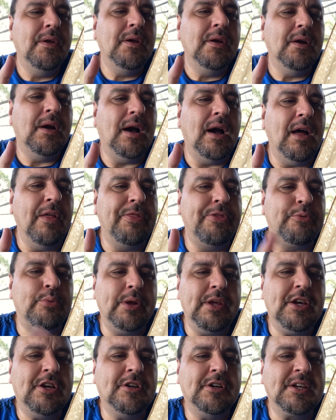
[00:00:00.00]

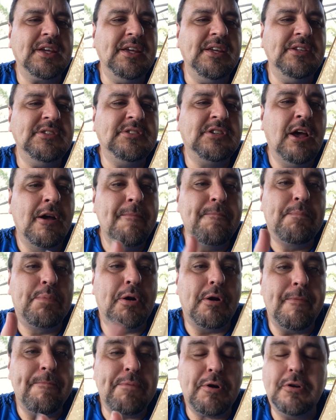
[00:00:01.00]
3 cookies
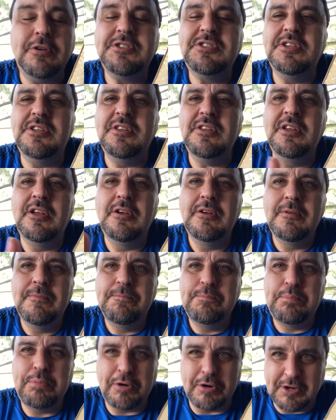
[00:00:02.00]
per person
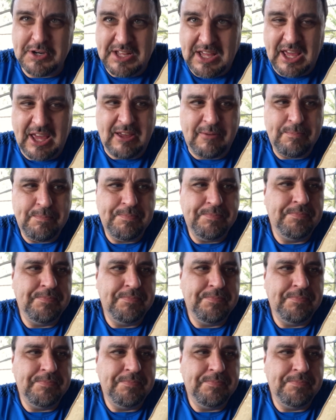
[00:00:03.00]
per day.